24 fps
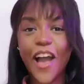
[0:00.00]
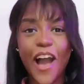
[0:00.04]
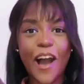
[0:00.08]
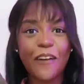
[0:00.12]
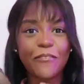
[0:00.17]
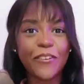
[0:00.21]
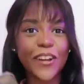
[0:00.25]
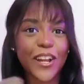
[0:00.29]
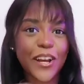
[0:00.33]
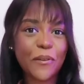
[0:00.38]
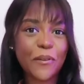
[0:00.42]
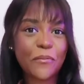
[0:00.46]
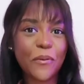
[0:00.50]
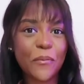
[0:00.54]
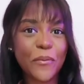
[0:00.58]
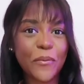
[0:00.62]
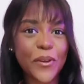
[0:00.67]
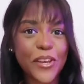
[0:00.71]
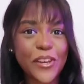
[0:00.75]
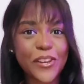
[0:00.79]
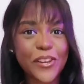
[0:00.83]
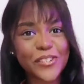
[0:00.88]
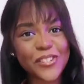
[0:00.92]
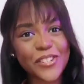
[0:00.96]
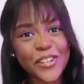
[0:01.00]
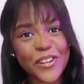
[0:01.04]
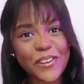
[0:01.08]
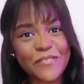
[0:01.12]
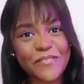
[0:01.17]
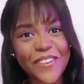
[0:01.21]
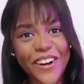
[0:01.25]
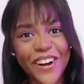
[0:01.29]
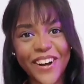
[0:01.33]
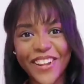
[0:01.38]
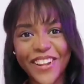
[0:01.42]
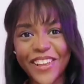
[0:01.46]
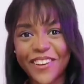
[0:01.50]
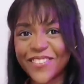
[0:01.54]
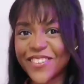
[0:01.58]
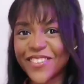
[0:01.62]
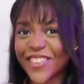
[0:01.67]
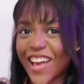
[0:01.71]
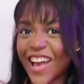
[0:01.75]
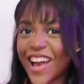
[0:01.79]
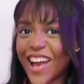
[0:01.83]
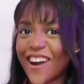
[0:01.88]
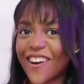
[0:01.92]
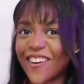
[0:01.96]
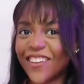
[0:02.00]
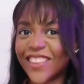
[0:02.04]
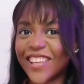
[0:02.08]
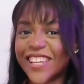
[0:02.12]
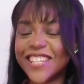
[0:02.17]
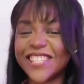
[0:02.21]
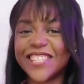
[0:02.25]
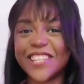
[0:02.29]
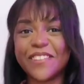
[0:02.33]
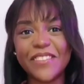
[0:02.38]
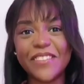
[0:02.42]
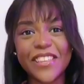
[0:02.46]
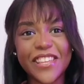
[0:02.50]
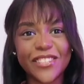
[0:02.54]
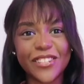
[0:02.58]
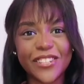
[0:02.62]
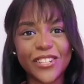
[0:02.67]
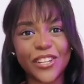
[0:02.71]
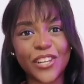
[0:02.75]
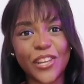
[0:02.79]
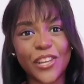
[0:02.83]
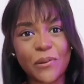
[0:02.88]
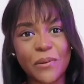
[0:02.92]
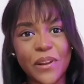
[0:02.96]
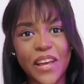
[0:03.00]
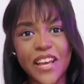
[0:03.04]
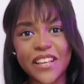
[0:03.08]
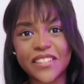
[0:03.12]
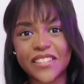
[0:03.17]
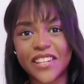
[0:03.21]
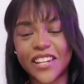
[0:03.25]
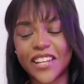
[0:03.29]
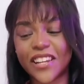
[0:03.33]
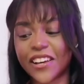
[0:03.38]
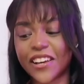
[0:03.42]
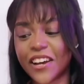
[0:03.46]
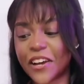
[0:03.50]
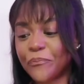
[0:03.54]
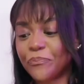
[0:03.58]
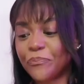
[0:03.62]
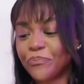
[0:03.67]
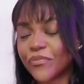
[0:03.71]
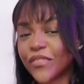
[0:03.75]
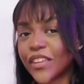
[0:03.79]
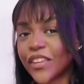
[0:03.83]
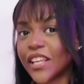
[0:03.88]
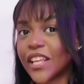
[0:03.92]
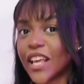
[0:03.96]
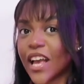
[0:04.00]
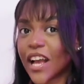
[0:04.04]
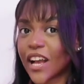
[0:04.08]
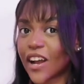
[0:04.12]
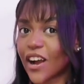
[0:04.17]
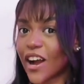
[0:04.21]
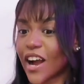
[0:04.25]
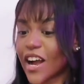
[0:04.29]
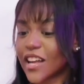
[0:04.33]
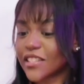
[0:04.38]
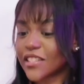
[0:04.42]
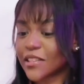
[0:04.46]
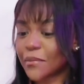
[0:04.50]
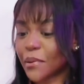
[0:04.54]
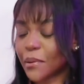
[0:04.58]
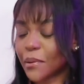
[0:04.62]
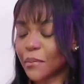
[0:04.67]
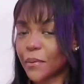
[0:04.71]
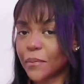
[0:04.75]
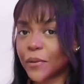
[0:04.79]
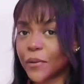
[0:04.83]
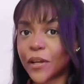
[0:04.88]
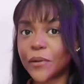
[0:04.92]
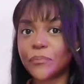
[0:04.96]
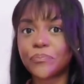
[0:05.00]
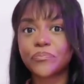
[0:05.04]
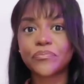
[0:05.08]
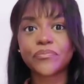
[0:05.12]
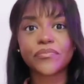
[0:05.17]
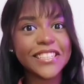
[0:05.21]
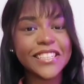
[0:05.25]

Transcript: I feel like a proper YouTuber. Like, what the hell? Like, you see when they do the Q&As and they're like, yeah guys, so blah blah blah.